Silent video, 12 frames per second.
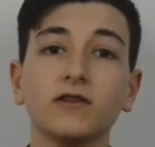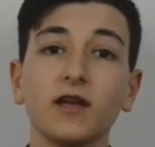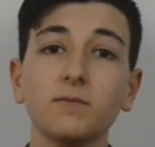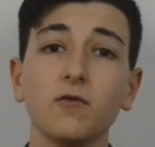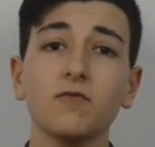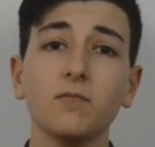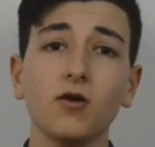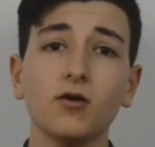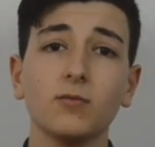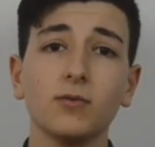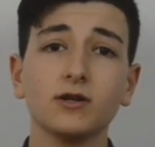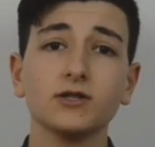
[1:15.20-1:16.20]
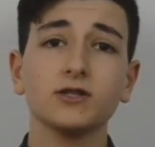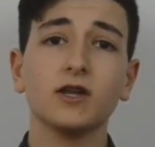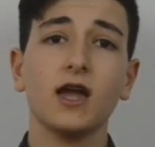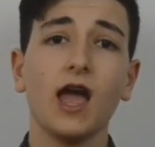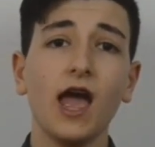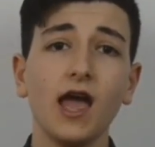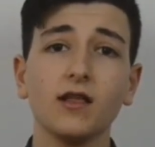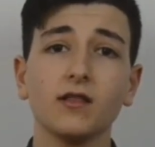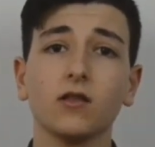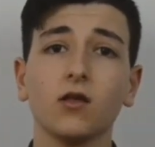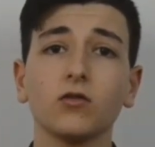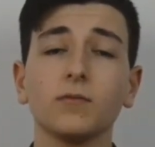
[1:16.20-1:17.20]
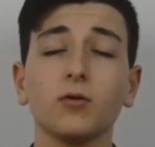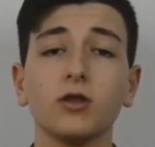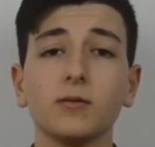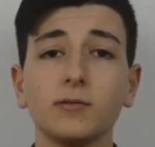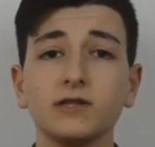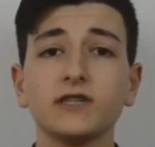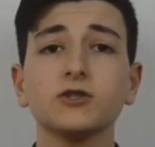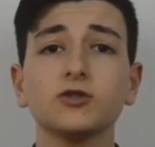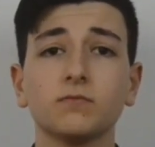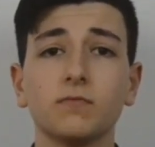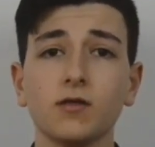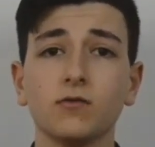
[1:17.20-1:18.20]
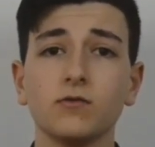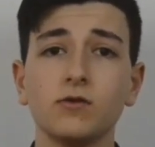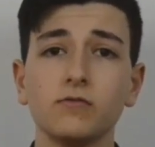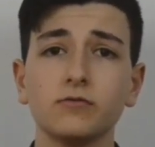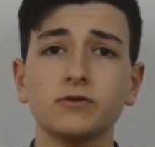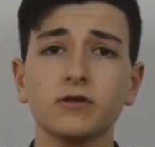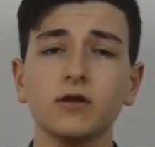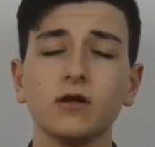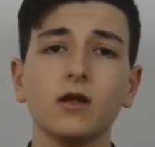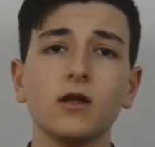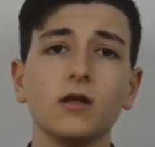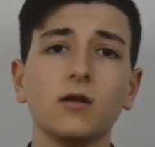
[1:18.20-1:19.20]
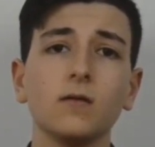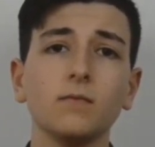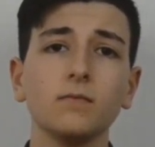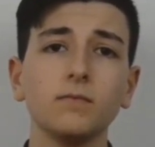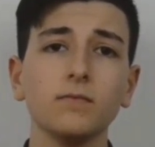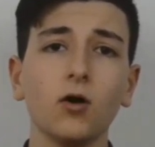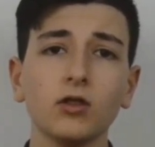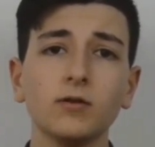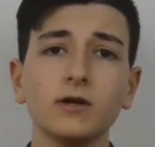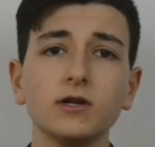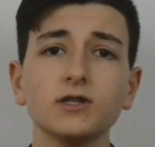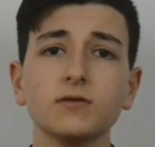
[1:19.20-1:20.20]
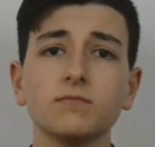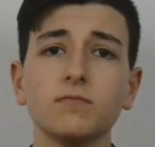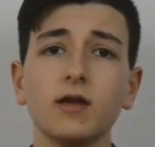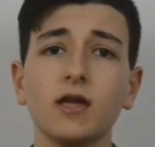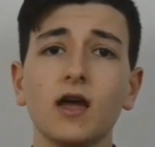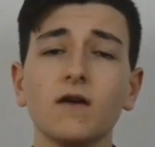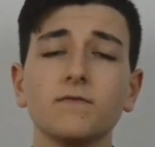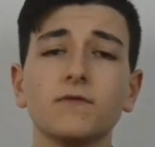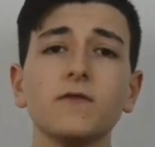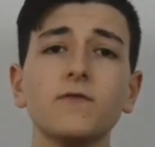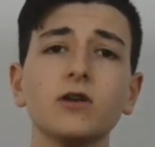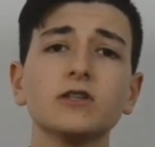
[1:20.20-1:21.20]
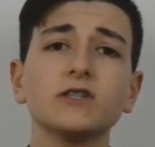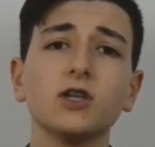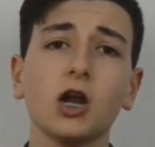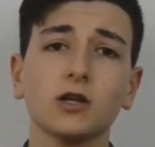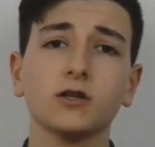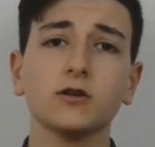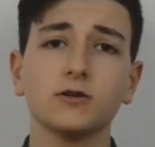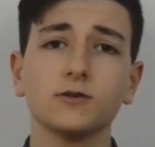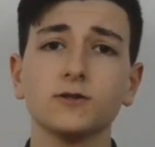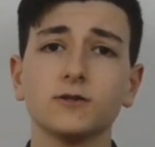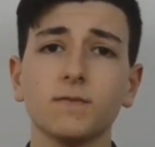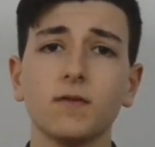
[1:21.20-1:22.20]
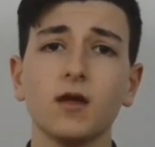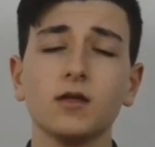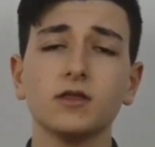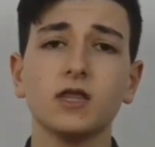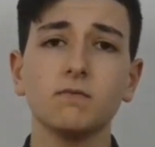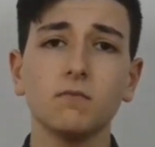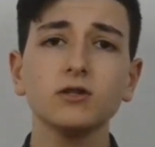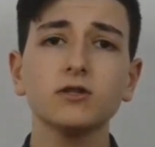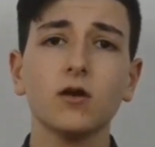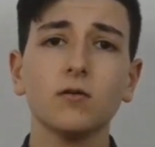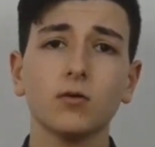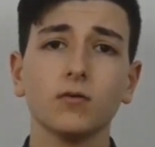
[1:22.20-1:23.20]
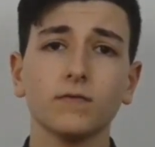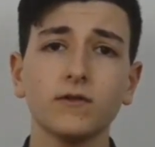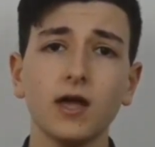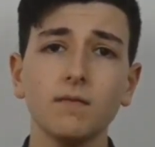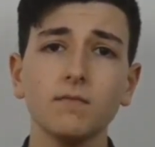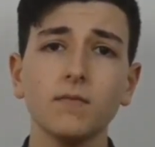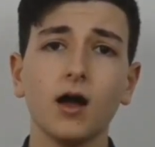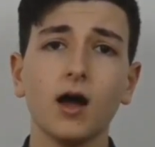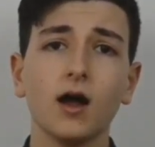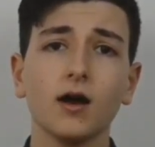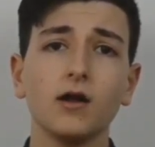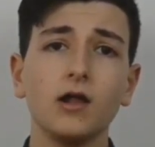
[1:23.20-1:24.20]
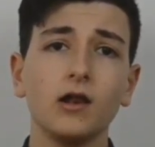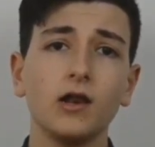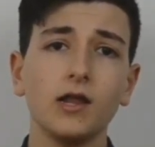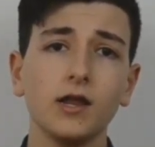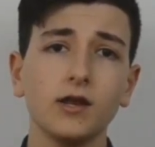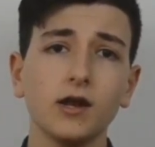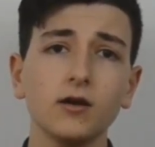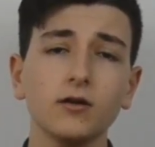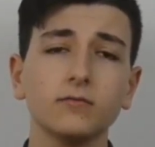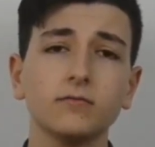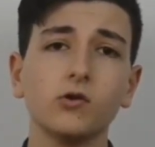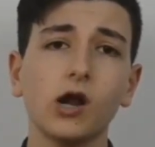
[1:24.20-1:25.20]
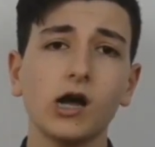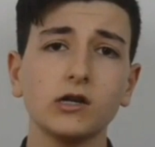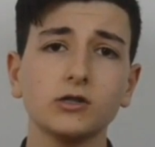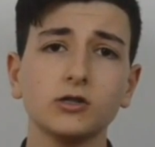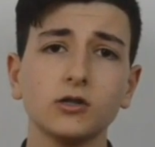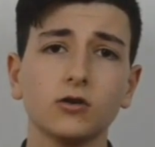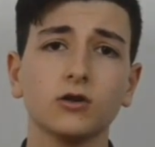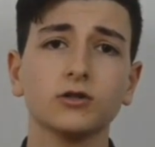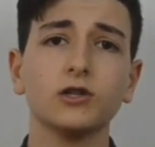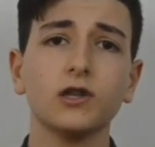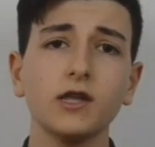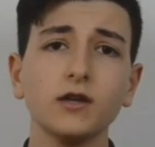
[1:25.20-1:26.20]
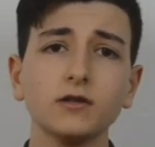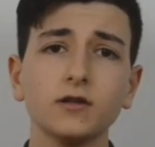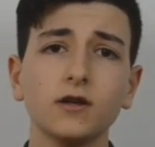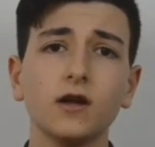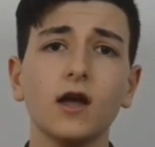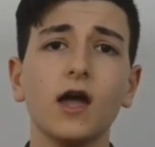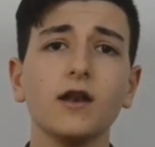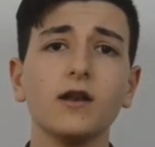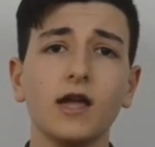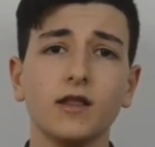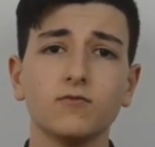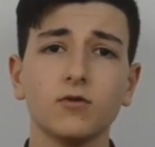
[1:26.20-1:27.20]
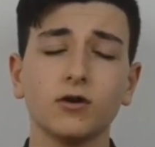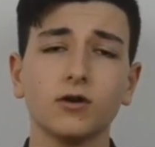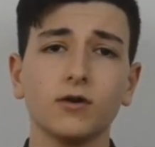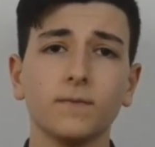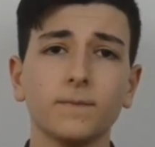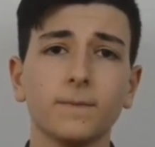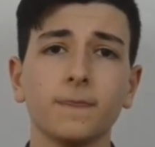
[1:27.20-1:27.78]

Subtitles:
on the type of monomers and on the polymerization method used, polymers may have different structures. The most common of them are linear, branch, cross-link and network.